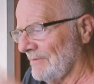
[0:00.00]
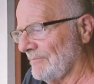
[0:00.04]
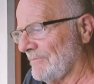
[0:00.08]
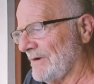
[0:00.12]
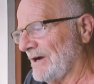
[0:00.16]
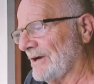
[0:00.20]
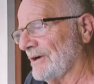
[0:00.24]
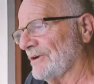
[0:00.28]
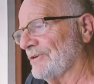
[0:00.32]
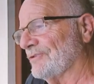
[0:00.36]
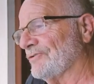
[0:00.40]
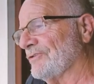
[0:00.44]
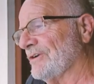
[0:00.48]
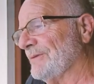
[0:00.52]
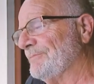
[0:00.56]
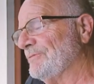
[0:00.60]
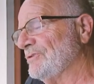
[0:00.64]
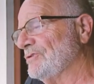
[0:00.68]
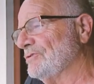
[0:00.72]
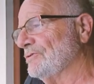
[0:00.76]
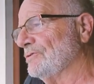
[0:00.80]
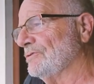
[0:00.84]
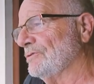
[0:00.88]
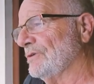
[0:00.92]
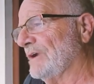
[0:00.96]
about a trip
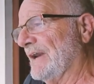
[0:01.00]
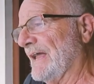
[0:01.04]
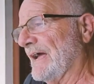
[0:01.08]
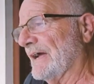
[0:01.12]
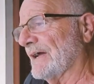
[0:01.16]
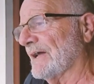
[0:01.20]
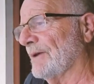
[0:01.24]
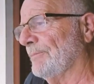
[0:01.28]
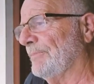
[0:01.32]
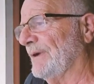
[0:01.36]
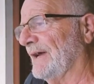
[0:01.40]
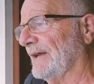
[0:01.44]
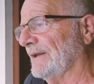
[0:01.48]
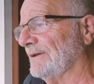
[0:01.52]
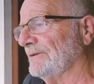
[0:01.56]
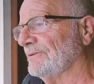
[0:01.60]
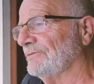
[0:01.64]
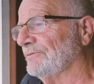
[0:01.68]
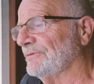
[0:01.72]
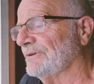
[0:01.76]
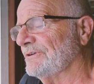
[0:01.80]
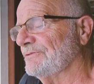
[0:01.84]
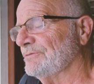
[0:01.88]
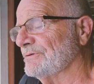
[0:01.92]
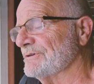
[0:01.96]
to
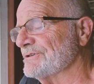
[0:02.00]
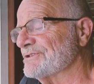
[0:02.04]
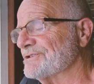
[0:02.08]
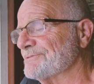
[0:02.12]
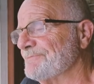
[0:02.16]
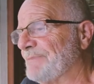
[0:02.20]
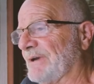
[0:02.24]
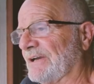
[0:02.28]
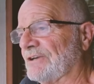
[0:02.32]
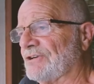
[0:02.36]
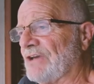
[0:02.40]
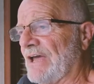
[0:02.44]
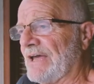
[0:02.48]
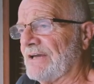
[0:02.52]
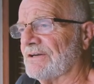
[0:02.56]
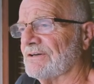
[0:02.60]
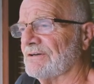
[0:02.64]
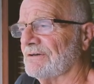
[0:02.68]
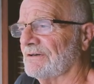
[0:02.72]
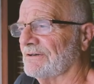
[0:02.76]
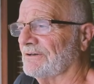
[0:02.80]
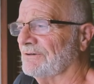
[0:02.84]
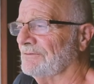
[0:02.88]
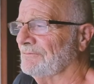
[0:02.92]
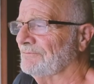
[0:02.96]
Lakaban, which was
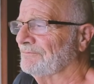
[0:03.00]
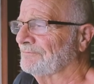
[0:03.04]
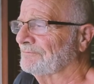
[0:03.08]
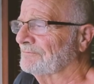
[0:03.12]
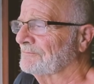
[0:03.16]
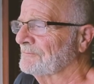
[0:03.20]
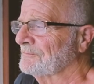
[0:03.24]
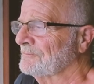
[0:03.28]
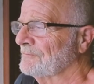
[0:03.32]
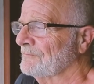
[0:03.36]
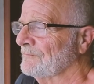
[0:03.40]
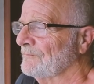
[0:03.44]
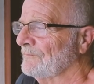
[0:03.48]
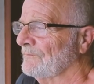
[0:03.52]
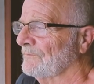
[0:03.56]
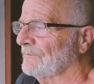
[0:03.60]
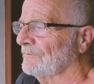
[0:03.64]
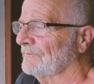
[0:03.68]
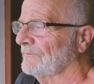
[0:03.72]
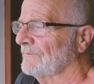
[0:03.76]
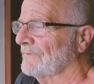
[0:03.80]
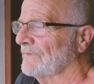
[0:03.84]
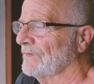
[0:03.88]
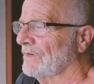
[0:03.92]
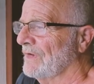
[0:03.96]
spectacular.
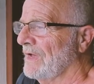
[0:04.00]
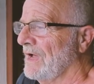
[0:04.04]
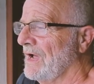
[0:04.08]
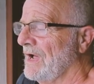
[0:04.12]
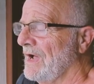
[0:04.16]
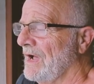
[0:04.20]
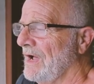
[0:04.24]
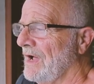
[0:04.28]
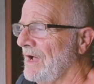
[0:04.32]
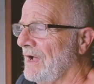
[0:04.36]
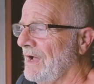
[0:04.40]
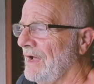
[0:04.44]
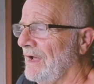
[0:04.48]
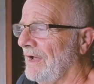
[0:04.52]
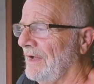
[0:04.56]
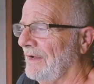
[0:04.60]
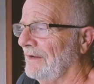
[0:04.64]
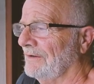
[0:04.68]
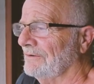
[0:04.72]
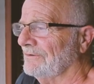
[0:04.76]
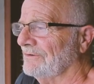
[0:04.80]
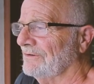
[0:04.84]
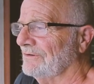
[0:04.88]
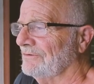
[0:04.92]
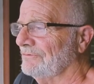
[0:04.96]

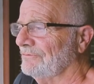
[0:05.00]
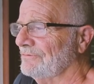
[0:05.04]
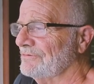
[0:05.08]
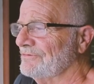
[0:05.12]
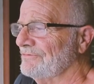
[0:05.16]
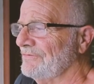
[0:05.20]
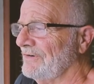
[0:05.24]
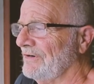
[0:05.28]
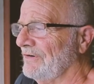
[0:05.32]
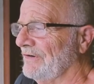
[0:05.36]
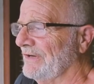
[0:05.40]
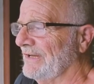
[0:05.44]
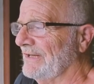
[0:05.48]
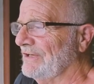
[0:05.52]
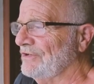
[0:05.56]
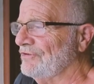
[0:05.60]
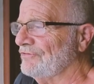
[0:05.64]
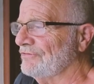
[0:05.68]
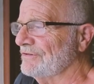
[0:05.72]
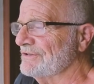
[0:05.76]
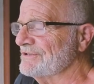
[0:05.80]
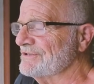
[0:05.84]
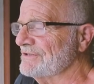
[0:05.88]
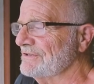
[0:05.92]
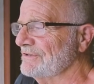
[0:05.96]
It was very
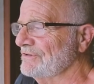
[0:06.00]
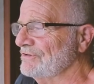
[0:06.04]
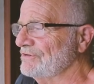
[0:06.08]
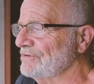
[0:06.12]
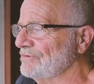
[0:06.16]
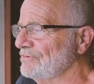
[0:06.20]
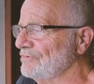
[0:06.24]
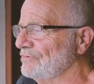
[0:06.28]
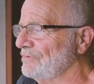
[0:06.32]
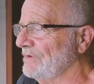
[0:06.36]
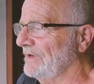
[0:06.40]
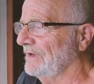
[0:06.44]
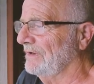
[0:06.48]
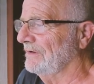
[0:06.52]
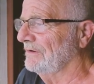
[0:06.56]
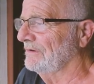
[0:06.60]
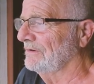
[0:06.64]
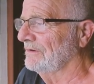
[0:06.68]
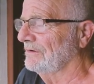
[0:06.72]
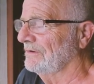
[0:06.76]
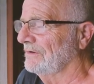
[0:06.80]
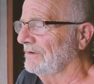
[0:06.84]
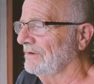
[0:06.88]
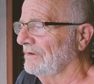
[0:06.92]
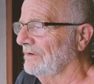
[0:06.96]
interesting to
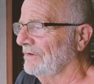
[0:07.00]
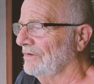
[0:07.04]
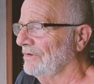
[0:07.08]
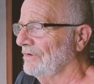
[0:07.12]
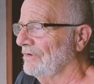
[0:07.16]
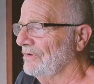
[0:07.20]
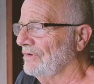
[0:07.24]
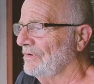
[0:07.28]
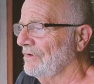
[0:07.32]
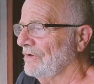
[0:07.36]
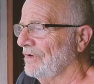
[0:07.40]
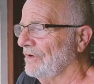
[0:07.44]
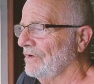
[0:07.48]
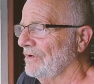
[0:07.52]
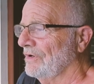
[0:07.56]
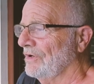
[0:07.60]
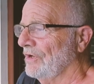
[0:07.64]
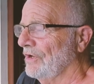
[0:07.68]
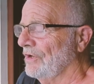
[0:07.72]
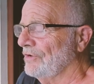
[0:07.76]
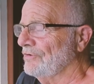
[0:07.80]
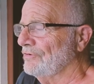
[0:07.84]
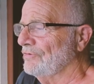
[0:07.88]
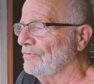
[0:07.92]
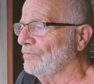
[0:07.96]

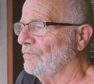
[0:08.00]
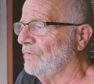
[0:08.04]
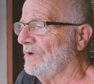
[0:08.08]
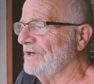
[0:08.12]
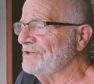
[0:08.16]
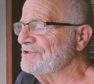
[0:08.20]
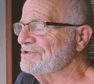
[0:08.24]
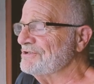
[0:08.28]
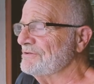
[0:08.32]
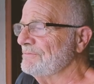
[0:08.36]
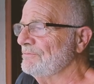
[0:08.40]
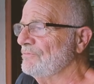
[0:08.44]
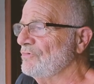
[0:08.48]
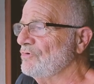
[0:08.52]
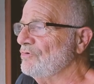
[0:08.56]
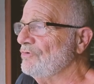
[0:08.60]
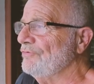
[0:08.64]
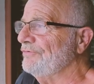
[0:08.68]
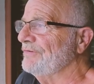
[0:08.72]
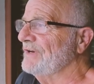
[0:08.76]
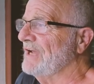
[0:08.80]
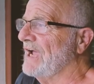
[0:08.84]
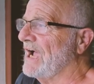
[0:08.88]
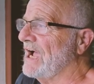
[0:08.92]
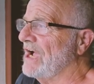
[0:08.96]
watch a
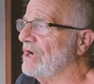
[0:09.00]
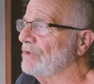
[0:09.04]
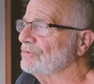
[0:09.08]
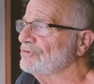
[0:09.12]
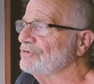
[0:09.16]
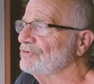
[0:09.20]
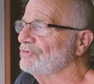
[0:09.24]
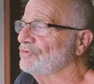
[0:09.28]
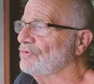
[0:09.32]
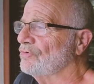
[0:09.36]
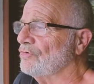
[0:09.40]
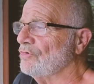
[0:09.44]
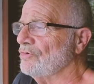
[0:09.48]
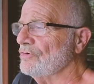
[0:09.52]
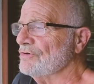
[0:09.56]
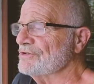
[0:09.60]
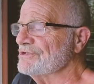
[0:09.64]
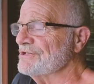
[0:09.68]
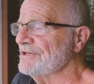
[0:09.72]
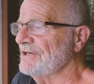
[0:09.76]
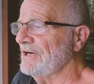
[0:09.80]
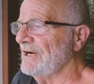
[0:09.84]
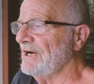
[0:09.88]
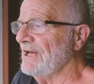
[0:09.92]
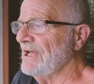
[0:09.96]
movie outdoors
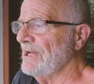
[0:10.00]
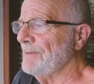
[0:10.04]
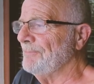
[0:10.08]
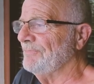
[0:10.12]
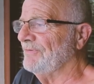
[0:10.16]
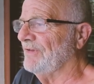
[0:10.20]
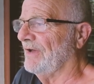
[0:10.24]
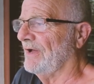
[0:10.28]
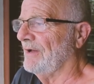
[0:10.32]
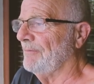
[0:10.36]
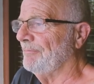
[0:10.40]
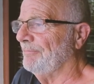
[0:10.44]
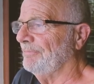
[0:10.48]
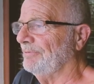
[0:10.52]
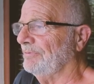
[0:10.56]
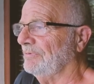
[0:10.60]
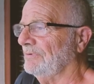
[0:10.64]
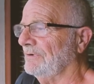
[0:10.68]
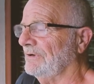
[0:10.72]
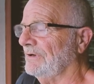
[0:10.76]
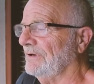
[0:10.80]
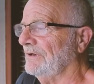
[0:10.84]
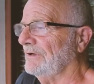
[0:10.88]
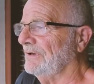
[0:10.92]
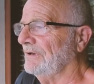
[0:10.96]
on a laptop
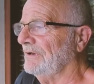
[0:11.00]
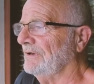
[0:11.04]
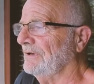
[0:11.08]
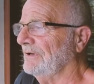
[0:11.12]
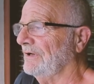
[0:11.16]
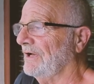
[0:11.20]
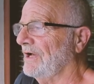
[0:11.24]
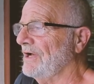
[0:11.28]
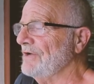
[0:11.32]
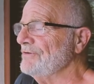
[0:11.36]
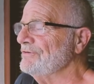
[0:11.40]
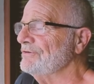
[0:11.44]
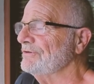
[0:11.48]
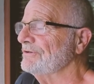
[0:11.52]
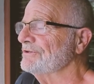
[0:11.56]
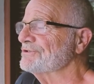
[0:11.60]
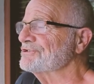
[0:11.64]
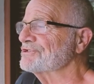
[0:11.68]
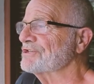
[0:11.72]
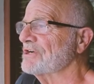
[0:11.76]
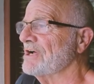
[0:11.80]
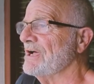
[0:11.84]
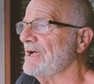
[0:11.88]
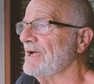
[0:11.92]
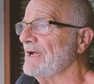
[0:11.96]
under the
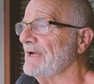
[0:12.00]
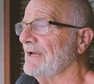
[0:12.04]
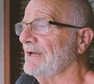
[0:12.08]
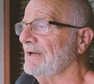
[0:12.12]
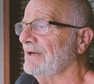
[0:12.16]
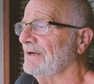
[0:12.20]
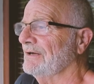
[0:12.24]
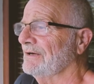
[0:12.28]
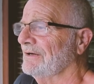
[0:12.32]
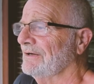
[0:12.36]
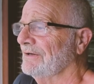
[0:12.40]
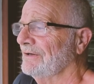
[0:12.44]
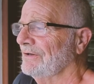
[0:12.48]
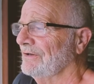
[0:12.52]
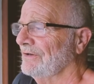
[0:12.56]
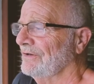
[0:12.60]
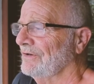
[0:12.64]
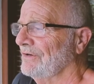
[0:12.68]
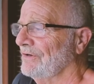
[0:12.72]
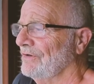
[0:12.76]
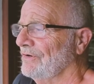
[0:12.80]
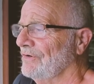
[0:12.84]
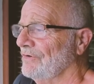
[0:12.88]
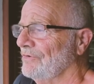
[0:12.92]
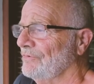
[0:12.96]
sky,
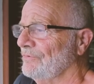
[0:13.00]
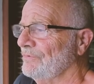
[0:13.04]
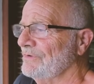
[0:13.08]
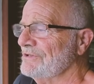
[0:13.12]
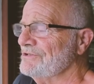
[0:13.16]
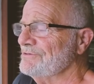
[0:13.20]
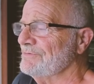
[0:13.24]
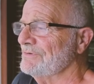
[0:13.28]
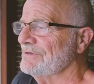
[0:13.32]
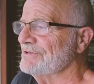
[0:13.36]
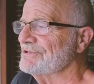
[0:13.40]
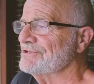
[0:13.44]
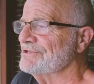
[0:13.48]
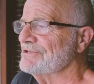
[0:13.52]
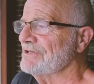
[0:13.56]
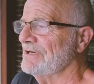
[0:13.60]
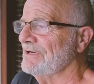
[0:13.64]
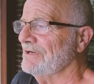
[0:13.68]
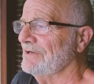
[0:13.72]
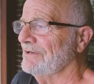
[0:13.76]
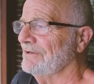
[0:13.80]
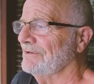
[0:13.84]
which was